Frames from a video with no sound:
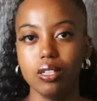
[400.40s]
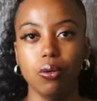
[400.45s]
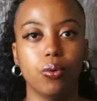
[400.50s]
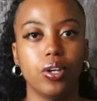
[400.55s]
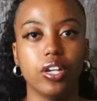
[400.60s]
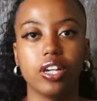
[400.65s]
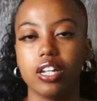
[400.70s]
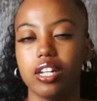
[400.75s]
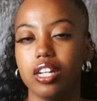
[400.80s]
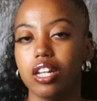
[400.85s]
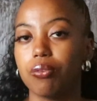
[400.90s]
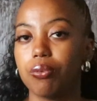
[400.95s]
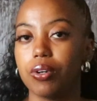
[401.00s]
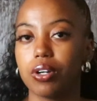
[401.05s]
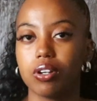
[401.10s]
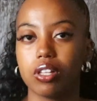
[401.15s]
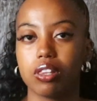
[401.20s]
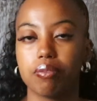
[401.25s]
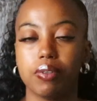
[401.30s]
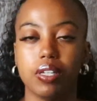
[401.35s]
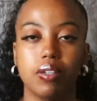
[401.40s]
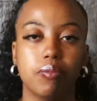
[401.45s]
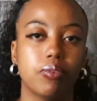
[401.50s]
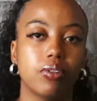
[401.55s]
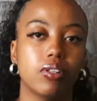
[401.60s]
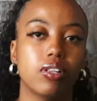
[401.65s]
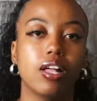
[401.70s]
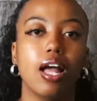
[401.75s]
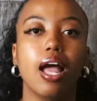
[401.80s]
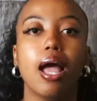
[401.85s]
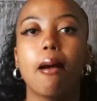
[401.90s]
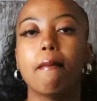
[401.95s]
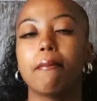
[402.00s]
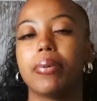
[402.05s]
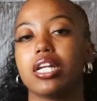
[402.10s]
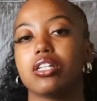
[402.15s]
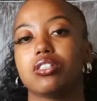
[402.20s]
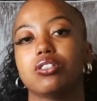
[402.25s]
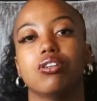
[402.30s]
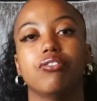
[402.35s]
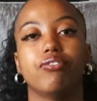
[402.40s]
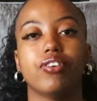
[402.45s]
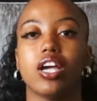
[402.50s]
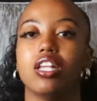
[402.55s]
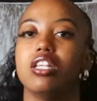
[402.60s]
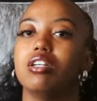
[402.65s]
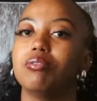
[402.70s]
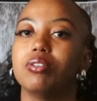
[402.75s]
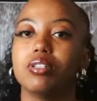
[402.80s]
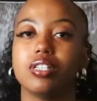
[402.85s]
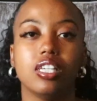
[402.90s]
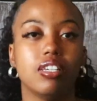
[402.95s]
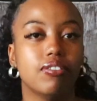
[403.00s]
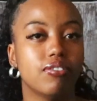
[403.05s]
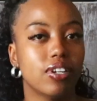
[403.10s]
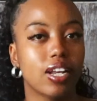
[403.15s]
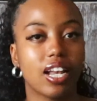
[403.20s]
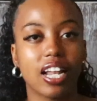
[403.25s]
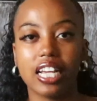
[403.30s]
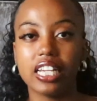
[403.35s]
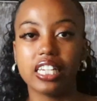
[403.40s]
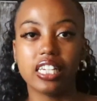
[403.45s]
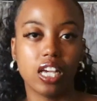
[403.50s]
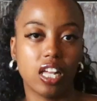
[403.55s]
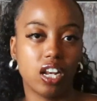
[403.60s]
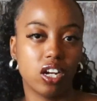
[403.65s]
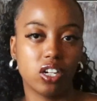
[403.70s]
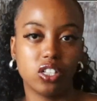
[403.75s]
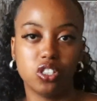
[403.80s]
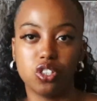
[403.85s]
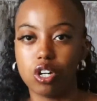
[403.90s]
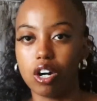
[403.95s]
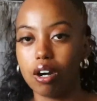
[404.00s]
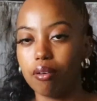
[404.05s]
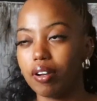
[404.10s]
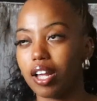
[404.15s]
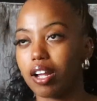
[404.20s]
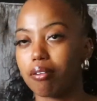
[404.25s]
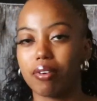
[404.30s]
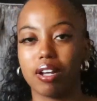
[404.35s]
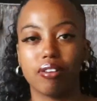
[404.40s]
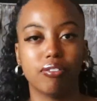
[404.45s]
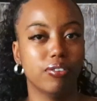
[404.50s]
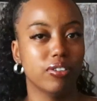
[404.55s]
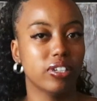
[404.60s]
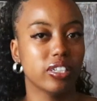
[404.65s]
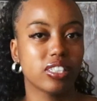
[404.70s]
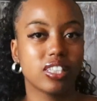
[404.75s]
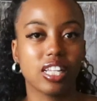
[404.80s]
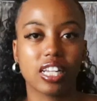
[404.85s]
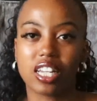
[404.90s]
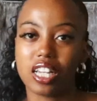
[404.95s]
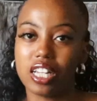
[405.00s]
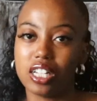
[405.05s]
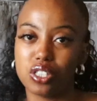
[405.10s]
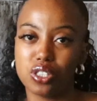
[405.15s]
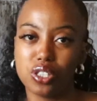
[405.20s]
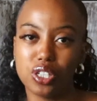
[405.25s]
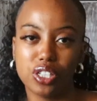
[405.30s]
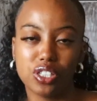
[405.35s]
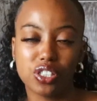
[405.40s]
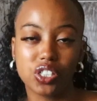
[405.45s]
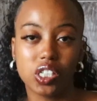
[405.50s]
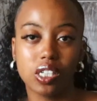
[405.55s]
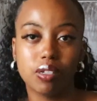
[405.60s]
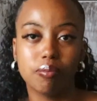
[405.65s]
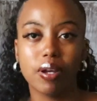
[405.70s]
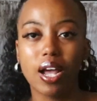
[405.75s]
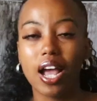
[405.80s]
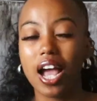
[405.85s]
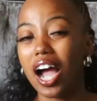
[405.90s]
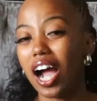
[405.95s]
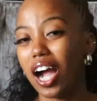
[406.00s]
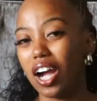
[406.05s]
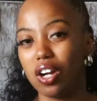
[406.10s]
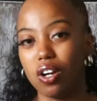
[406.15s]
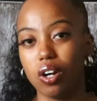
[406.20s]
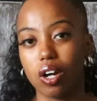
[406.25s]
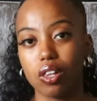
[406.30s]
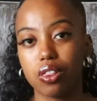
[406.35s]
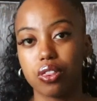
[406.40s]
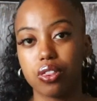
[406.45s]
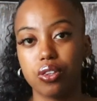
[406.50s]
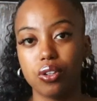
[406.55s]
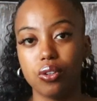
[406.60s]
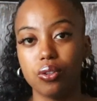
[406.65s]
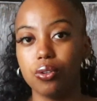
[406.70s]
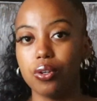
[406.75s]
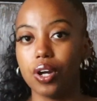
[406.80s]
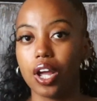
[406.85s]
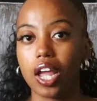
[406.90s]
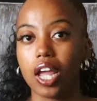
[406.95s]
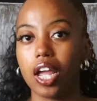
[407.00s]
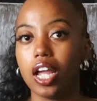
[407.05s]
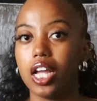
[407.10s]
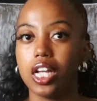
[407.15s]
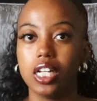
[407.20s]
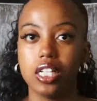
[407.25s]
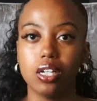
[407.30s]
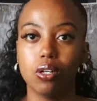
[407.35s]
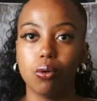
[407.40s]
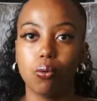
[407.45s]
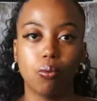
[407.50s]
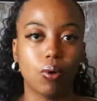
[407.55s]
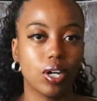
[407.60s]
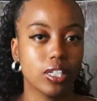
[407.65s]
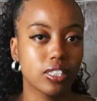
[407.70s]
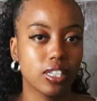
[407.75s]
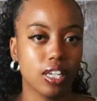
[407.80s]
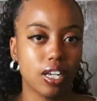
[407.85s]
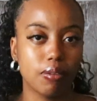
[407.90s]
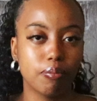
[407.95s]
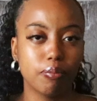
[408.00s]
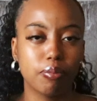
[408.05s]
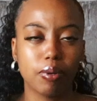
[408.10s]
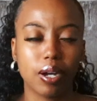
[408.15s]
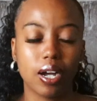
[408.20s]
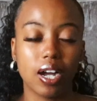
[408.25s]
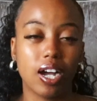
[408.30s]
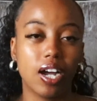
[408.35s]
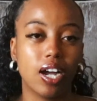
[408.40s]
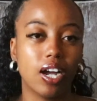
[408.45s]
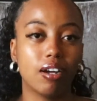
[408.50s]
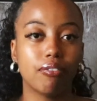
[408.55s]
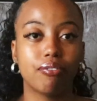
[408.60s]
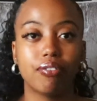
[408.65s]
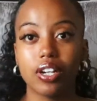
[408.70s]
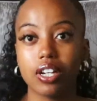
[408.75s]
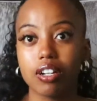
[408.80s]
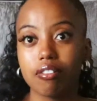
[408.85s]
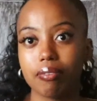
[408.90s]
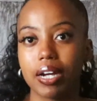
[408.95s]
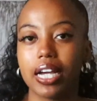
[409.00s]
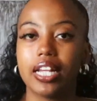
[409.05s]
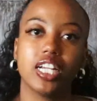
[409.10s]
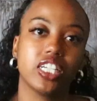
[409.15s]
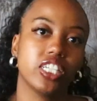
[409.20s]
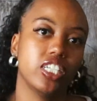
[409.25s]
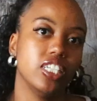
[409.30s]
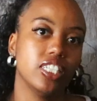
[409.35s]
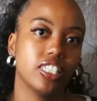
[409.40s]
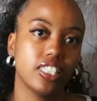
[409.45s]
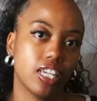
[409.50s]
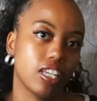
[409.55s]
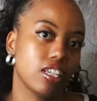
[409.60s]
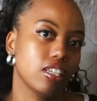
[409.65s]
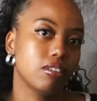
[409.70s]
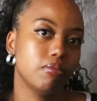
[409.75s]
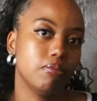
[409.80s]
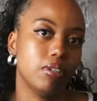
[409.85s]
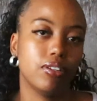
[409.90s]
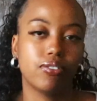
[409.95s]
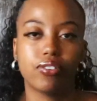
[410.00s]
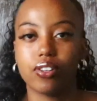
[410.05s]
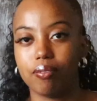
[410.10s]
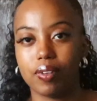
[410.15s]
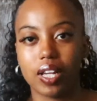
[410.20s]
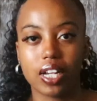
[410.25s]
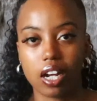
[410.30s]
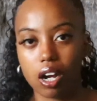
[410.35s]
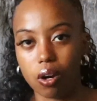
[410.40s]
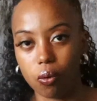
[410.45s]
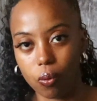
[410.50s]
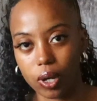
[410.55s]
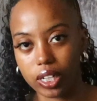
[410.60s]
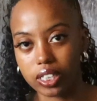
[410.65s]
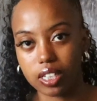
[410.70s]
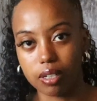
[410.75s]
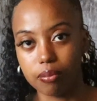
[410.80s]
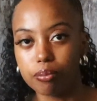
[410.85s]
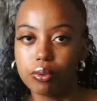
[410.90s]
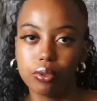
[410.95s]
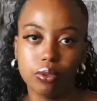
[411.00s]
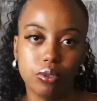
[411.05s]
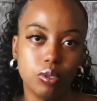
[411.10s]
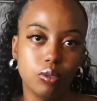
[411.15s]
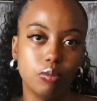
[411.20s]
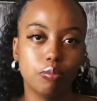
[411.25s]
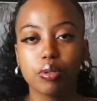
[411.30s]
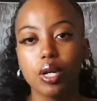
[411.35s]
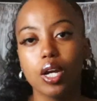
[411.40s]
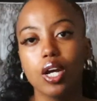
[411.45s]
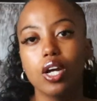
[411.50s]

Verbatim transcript: where you can network with people but it's so valuable even like getting a job like my first like internship i got through a whatsapp uh, a friend of mine actually sent me from like a whatsapp group